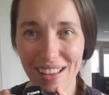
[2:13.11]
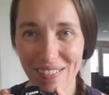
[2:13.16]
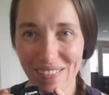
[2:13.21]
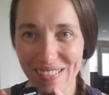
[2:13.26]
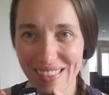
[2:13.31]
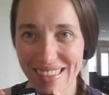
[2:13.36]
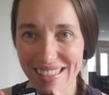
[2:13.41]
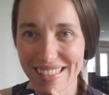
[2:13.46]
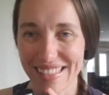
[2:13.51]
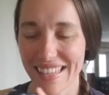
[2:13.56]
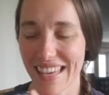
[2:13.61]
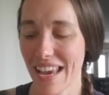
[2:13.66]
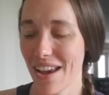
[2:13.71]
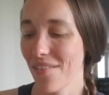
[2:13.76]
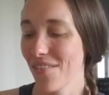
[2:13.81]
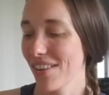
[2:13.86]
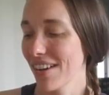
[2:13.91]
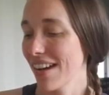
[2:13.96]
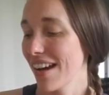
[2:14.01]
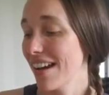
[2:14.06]
with this
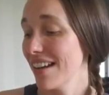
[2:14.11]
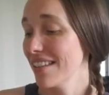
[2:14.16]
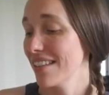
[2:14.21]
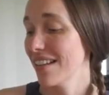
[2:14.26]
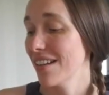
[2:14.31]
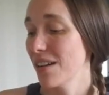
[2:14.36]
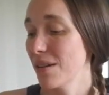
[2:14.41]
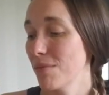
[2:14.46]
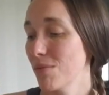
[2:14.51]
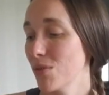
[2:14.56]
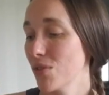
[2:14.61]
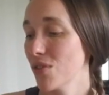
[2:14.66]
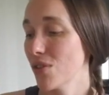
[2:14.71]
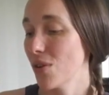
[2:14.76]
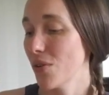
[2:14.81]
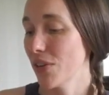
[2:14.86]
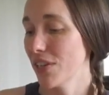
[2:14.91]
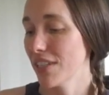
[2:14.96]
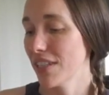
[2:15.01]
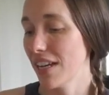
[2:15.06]
camera, guys. I'm so
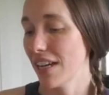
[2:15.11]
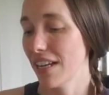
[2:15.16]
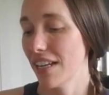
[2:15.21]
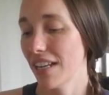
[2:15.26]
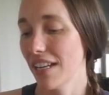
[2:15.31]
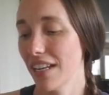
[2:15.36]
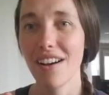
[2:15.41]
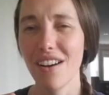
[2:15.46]
excited.